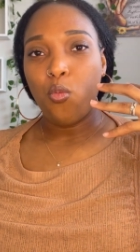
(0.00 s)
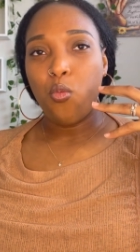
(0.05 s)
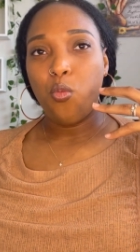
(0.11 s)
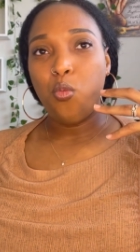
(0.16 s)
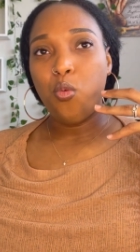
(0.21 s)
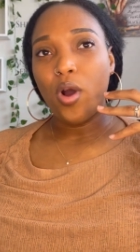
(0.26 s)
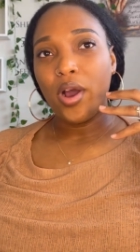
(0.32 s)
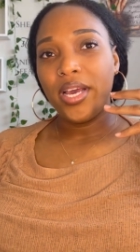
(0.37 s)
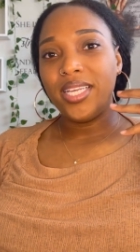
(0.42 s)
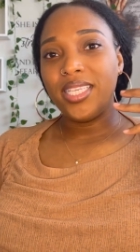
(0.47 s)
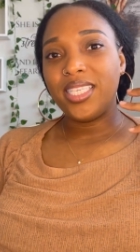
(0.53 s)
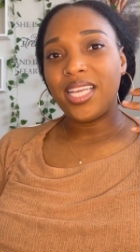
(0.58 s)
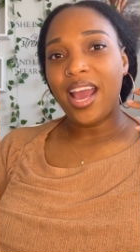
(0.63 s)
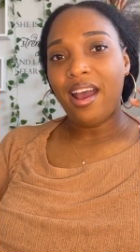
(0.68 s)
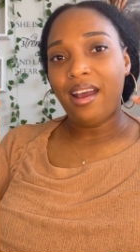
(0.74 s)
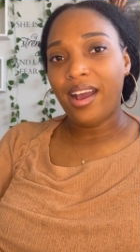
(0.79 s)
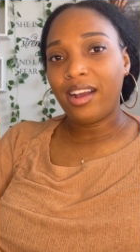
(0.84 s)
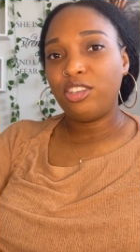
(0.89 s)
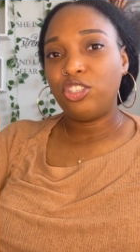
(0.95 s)
What
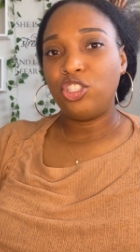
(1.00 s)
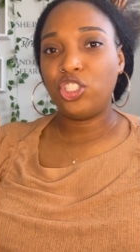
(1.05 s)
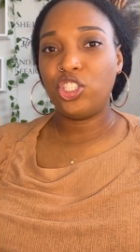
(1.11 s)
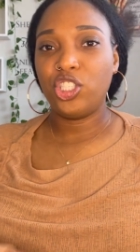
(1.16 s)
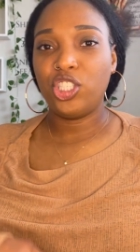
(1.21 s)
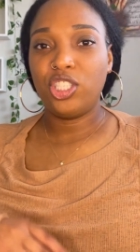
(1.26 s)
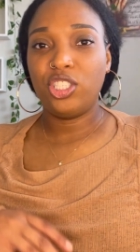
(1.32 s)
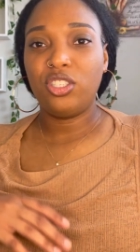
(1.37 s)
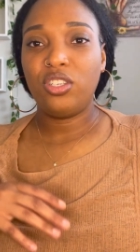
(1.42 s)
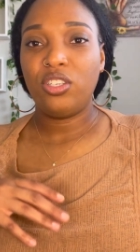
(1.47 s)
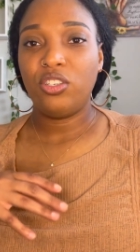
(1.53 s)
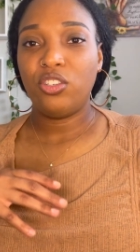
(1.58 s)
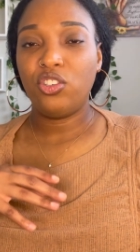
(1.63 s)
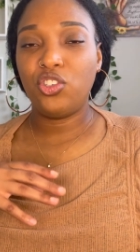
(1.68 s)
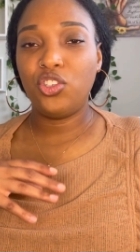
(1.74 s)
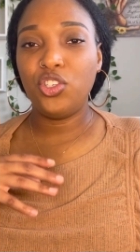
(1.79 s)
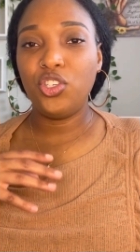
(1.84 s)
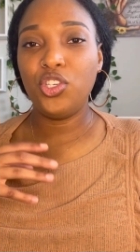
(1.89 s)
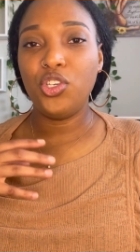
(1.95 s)
action
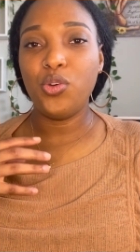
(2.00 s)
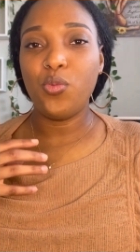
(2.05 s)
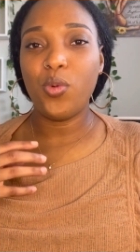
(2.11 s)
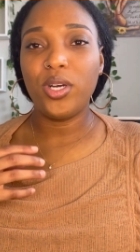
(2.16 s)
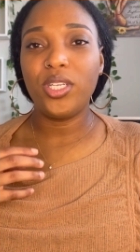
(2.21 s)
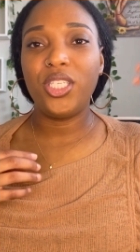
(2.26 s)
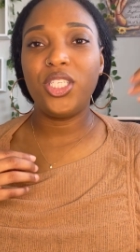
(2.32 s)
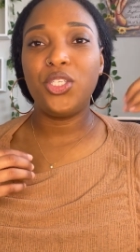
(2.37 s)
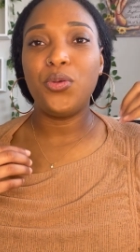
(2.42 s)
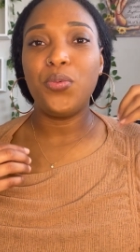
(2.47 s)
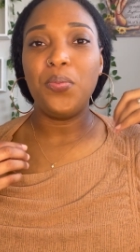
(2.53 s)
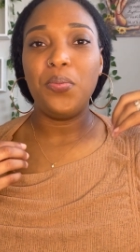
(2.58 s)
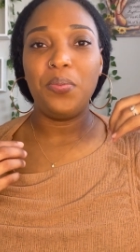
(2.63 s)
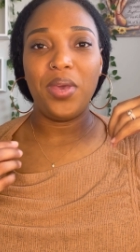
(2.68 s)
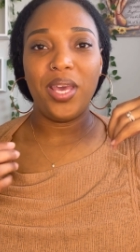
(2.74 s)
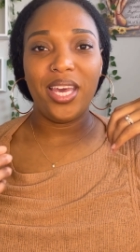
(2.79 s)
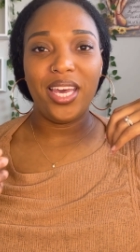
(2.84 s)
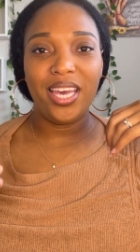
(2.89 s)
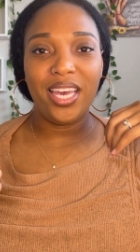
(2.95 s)
do you want to
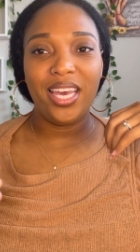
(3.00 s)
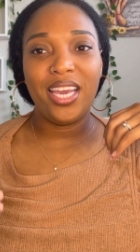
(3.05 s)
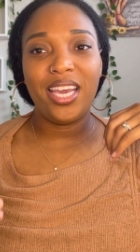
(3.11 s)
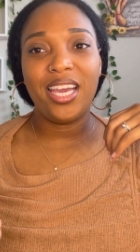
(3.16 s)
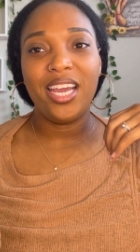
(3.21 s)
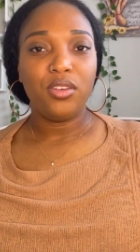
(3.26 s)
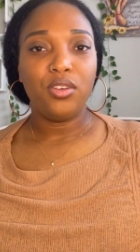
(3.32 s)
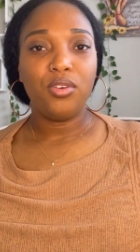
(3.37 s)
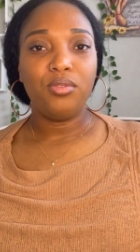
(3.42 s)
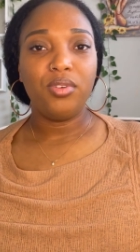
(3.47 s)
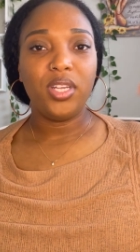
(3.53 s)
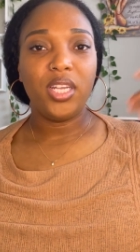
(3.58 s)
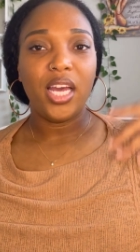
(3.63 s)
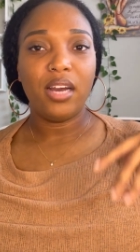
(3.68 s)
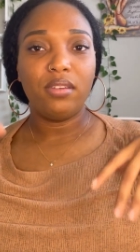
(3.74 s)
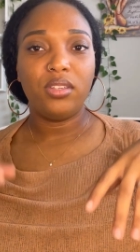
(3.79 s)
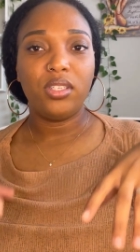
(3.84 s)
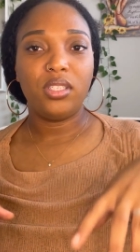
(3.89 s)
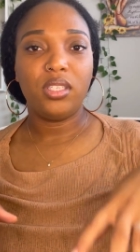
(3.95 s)
make? You really
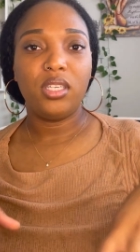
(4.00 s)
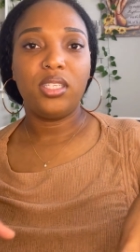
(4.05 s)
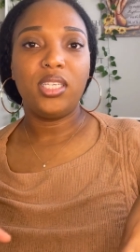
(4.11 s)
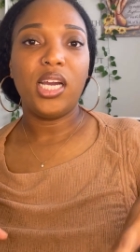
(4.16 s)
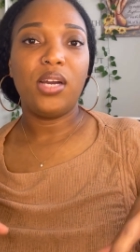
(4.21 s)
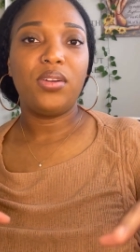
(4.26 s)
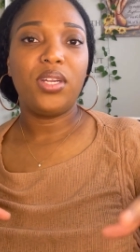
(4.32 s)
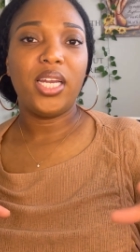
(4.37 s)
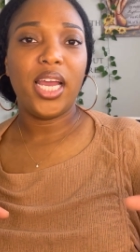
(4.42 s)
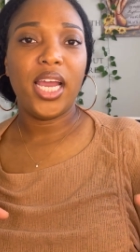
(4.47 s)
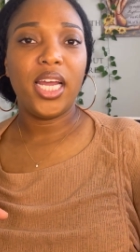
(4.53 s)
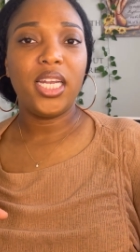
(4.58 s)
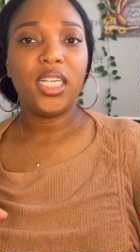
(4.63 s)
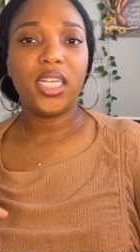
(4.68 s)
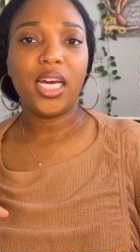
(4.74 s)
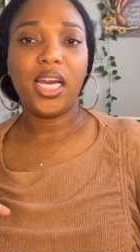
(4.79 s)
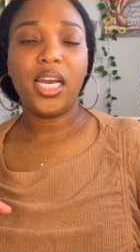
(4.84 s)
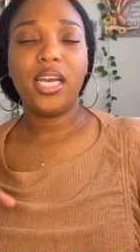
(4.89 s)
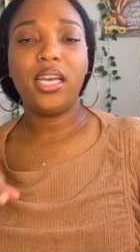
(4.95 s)
have to sit down and
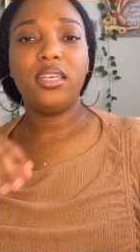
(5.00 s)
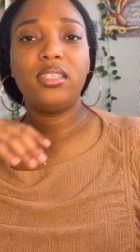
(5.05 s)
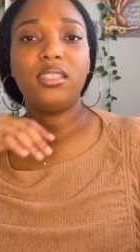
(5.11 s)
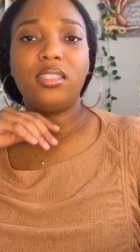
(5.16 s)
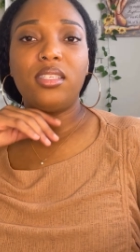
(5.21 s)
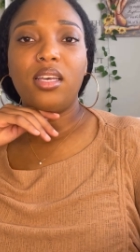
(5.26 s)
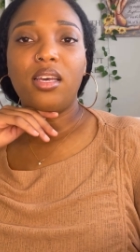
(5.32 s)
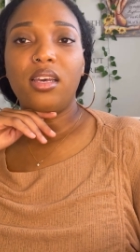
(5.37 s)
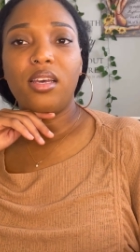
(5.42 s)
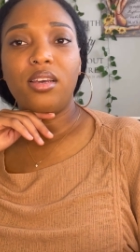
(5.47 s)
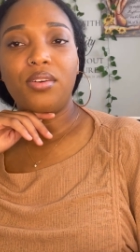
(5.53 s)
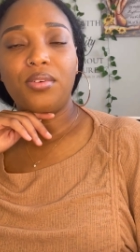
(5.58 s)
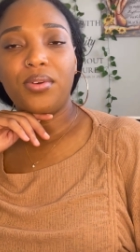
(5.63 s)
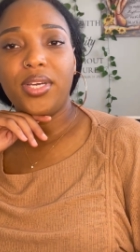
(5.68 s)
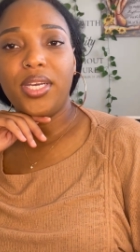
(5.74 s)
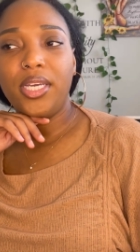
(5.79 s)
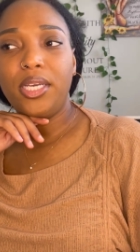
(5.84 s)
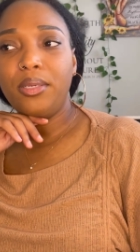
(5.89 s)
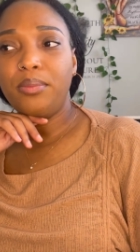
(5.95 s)
analyze,
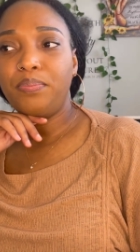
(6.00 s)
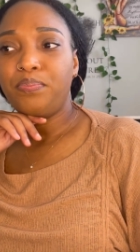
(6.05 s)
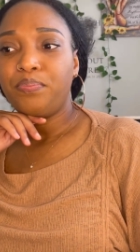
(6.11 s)
right?